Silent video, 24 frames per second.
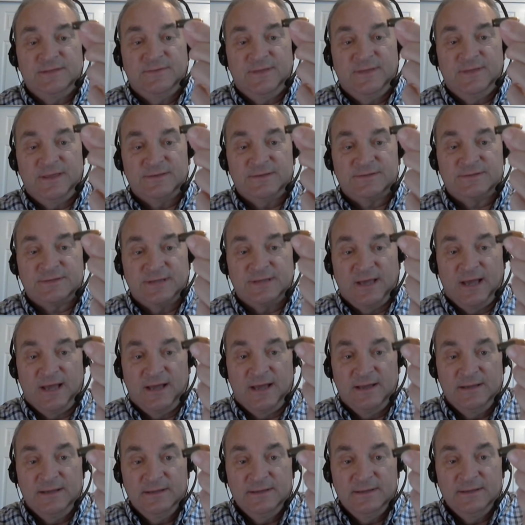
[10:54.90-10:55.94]
this
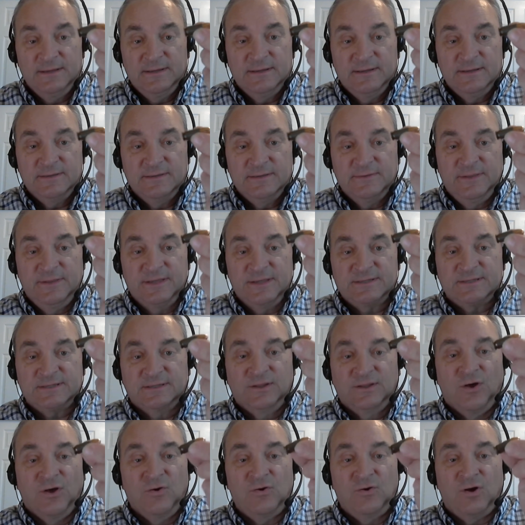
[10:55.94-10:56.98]
uh, this
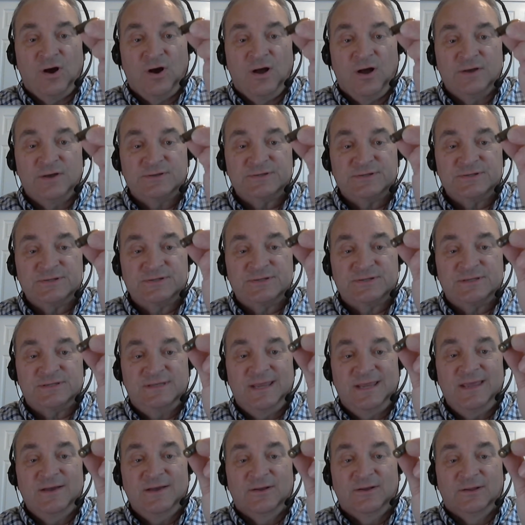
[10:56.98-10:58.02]
low cost
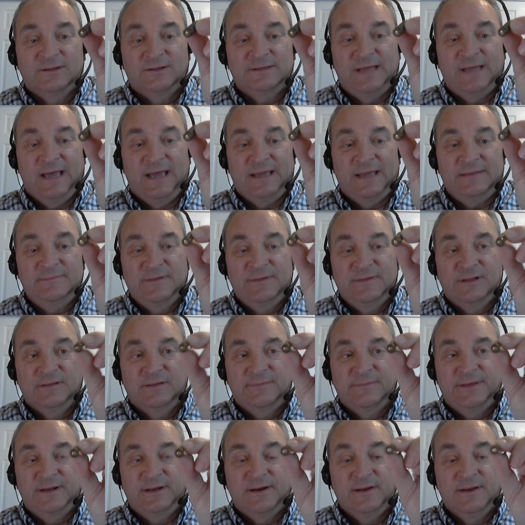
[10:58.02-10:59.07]
steel nine
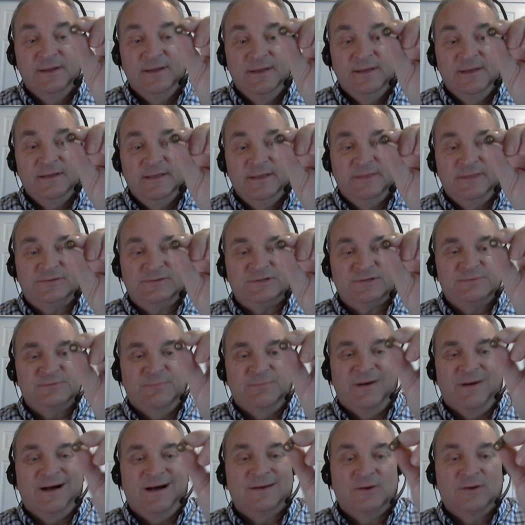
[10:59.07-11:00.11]
millimeter. This is
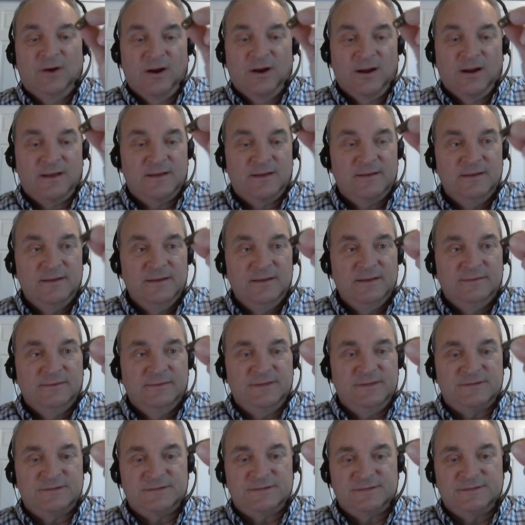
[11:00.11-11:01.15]
Monarch.
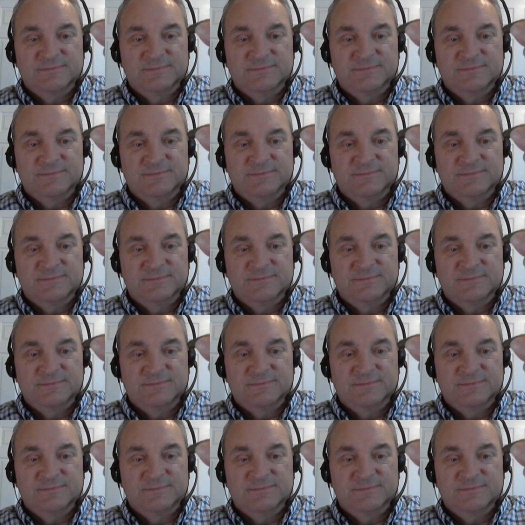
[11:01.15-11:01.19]
This is